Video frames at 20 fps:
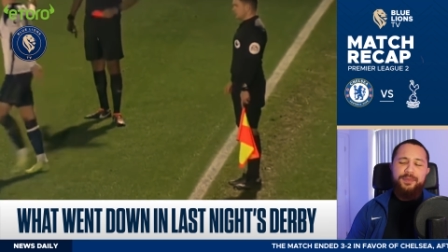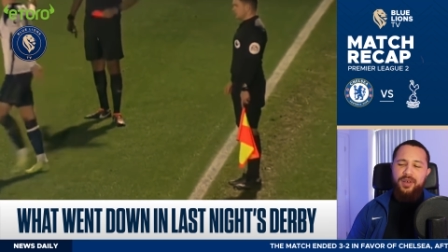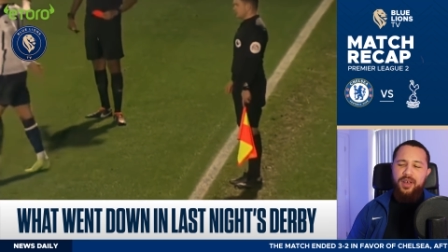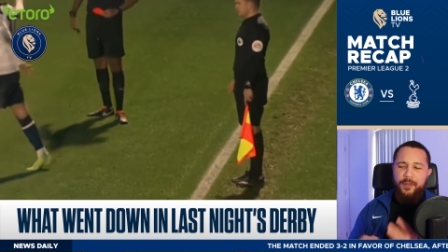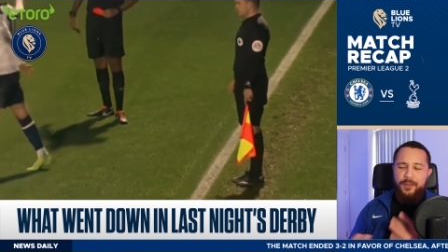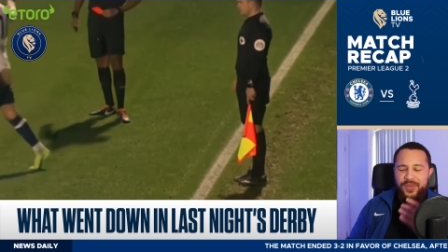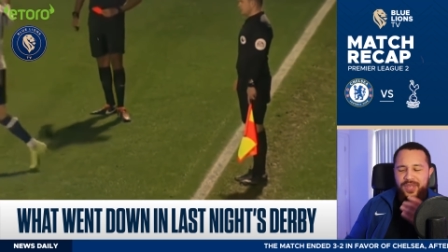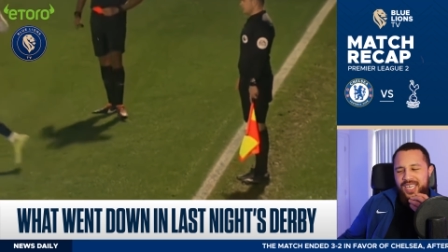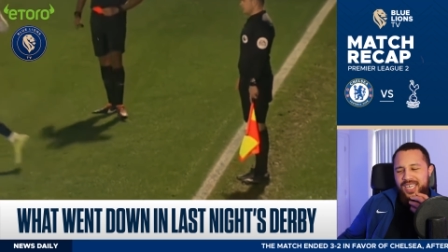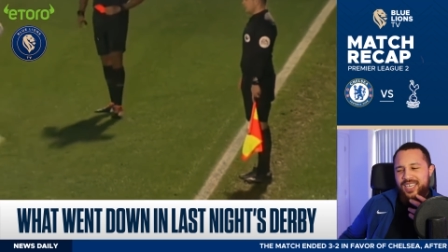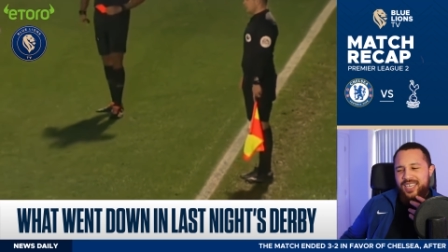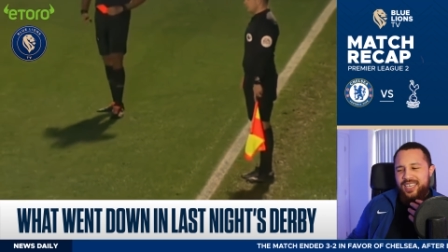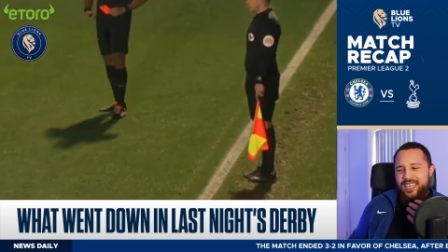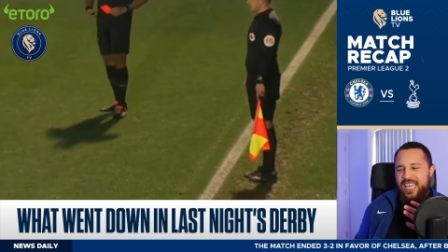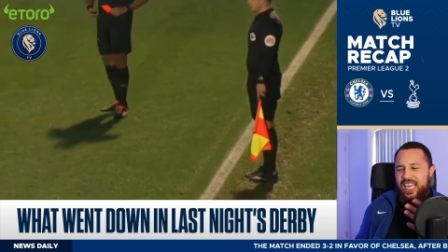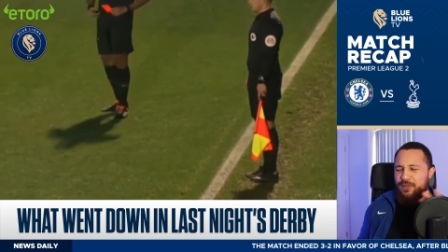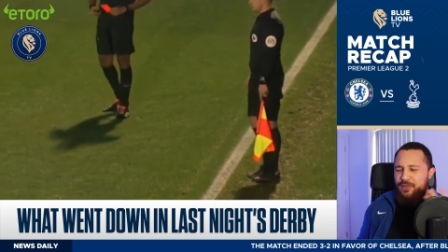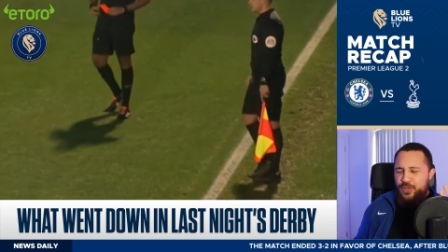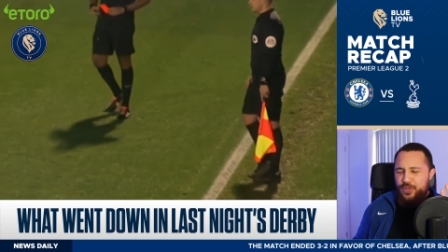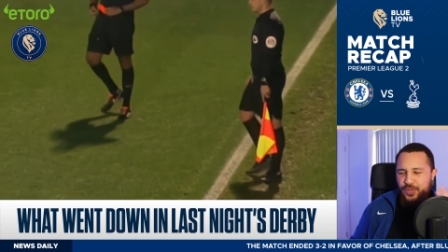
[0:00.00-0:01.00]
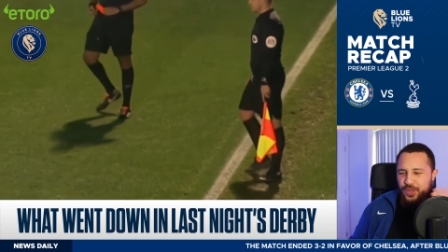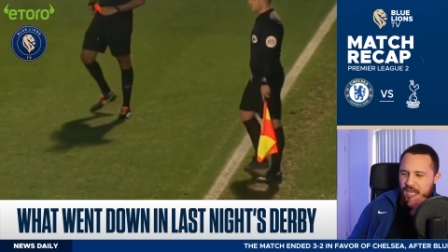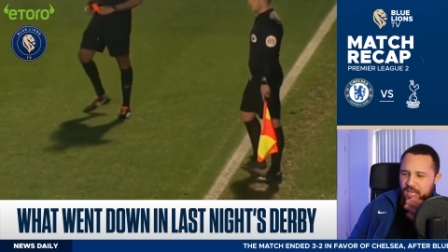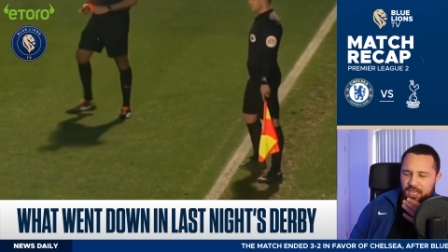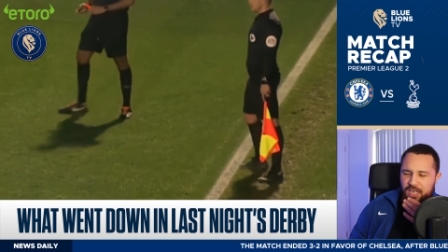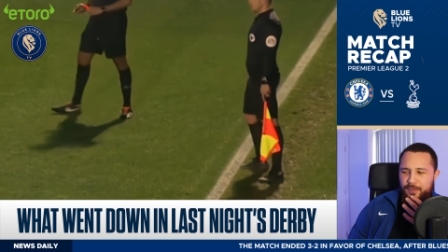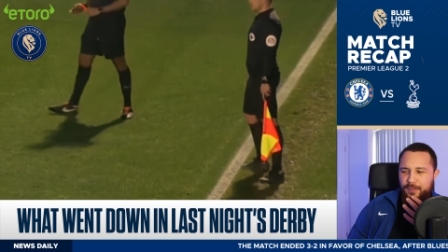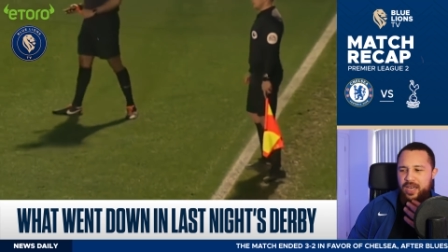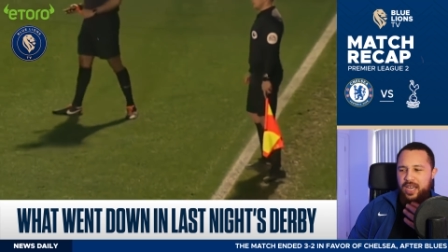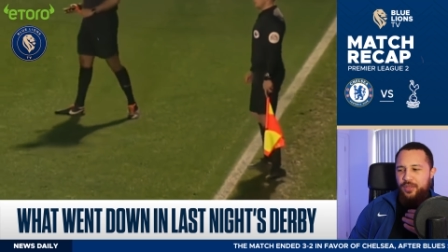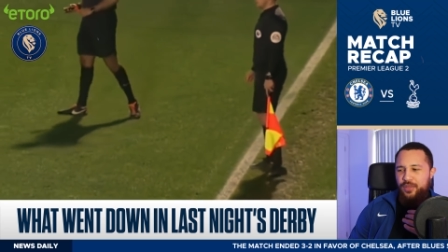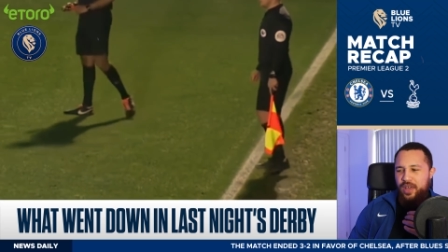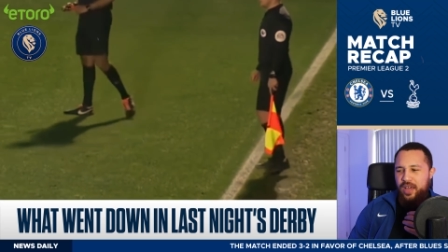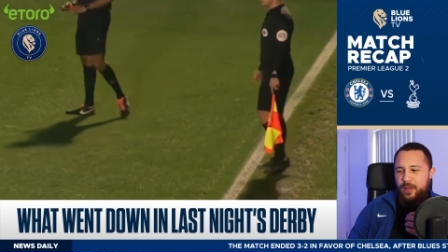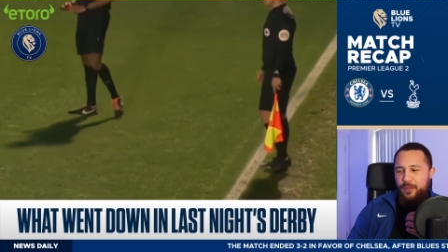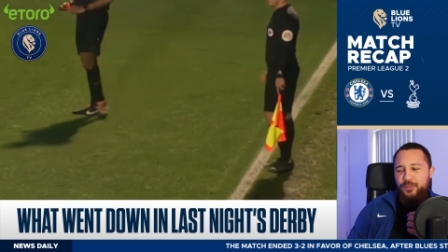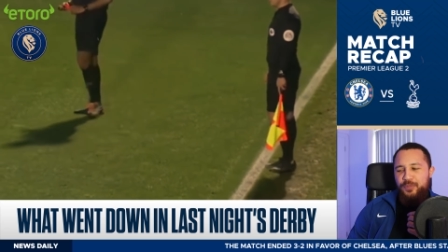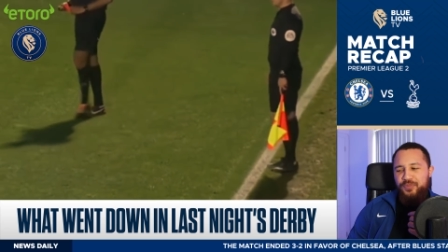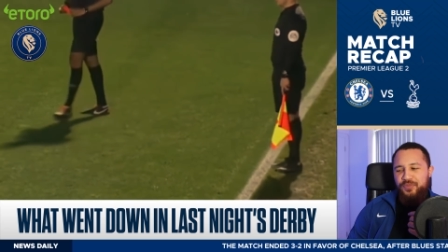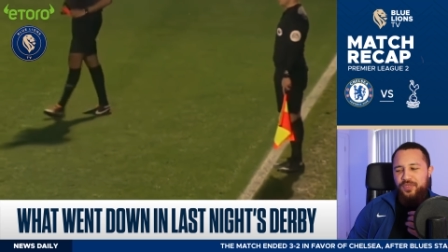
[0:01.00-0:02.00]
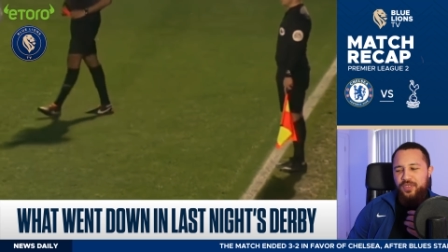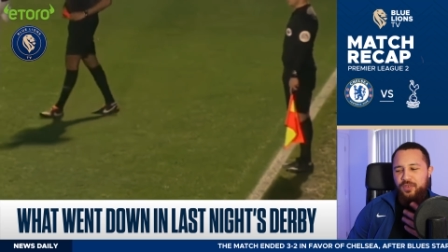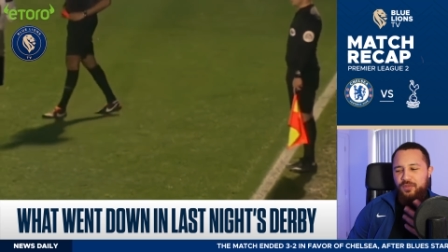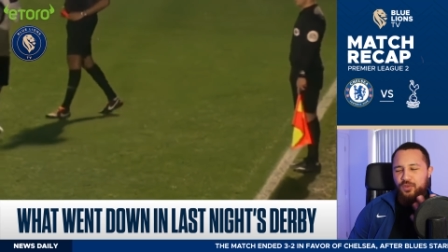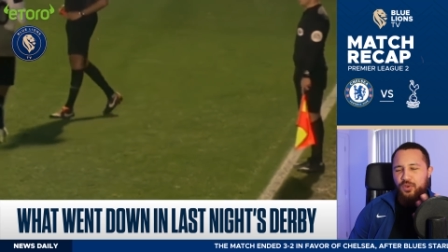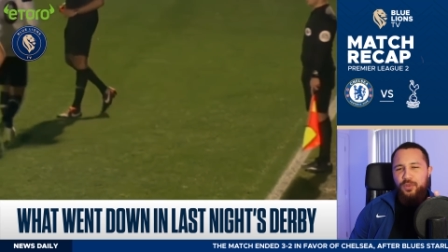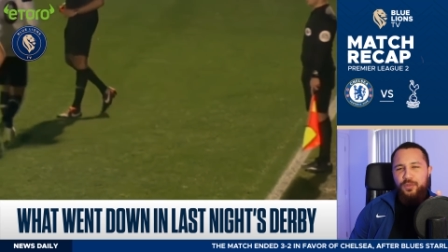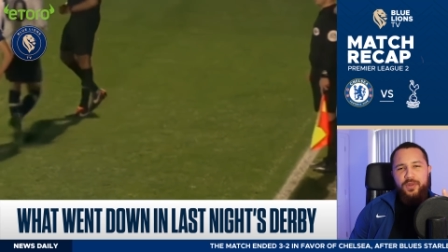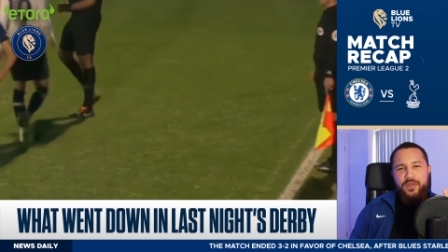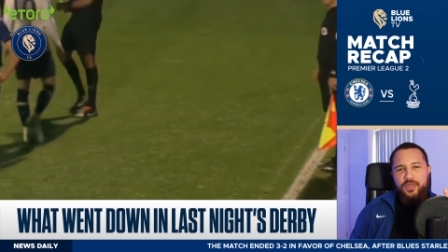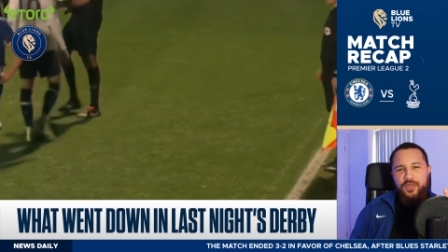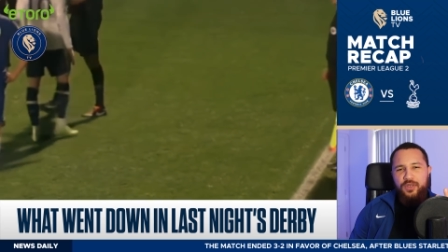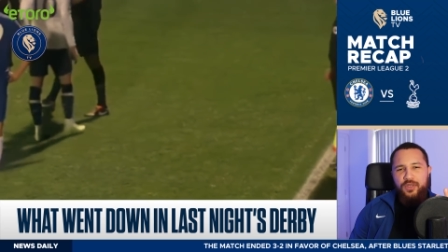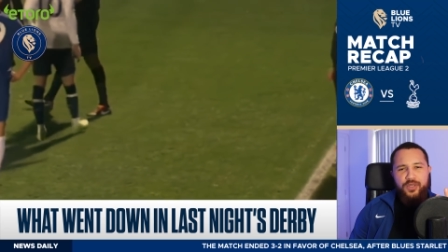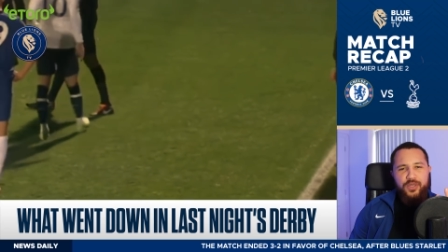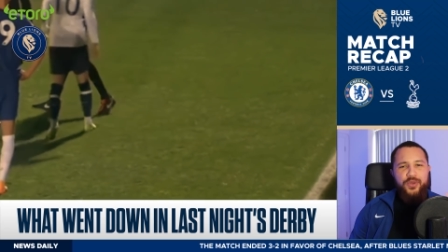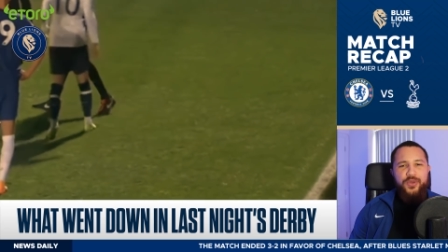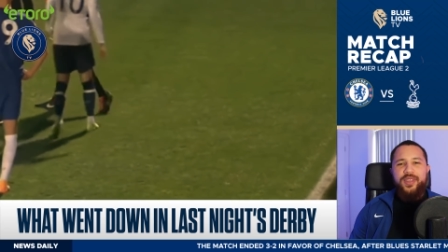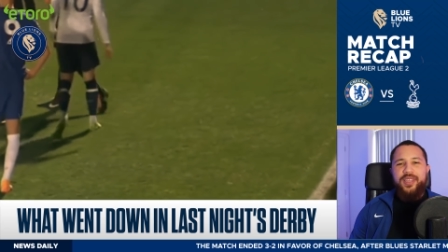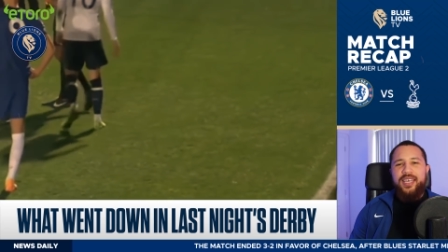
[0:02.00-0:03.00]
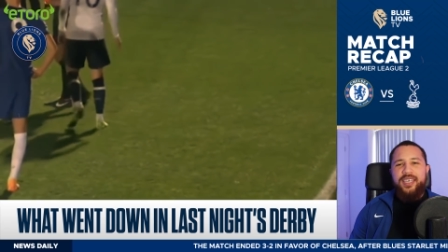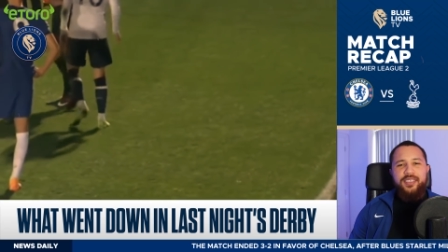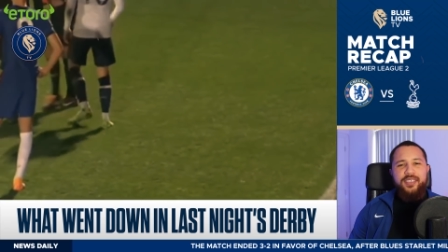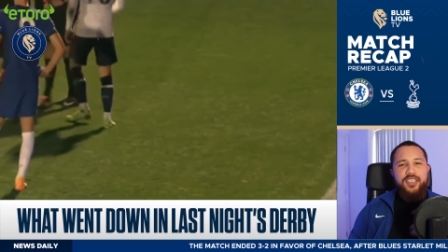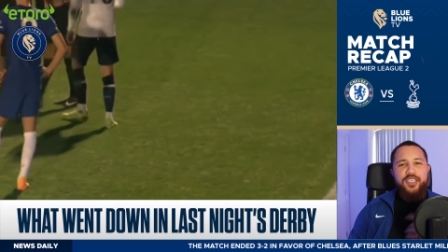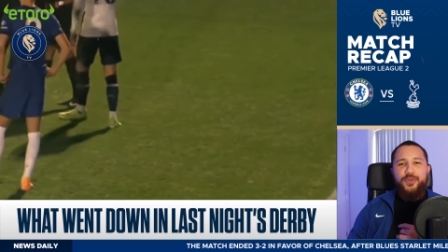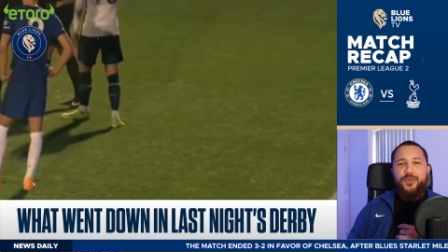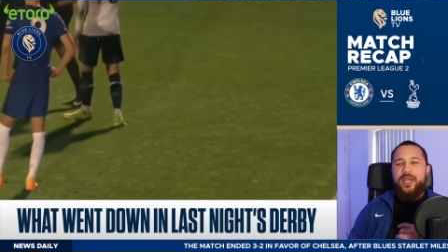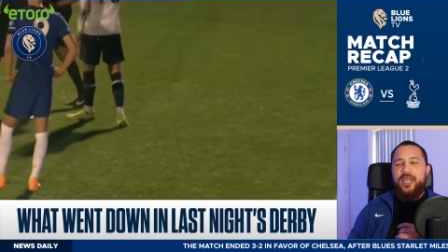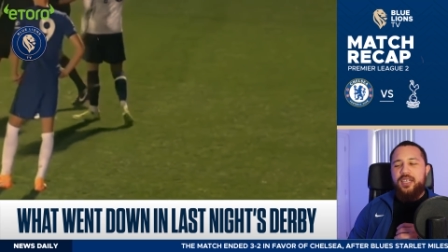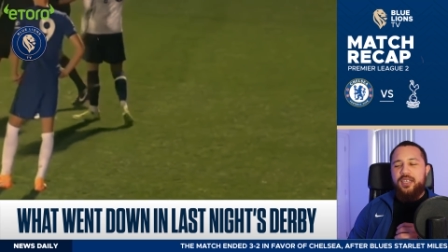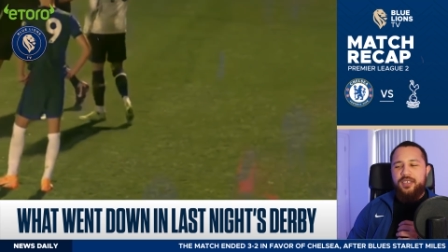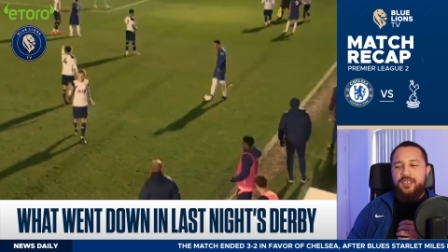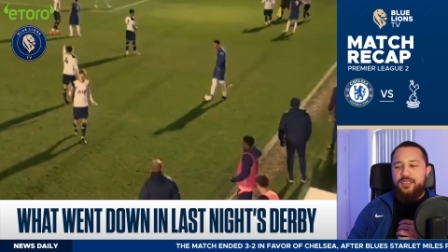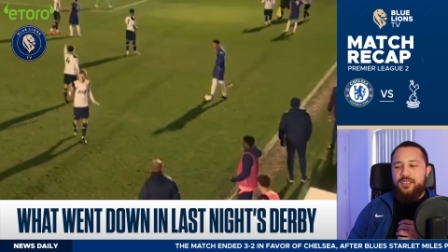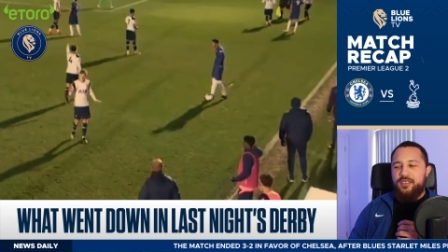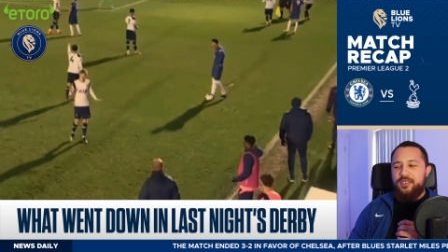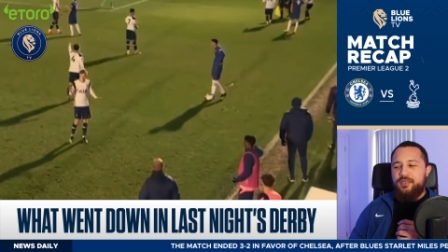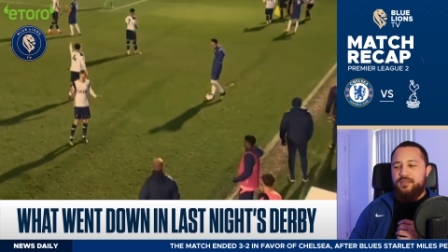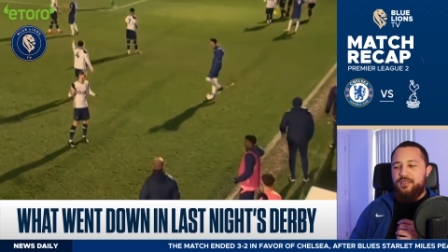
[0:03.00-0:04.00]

But even thinking about that, what would you do in that situation?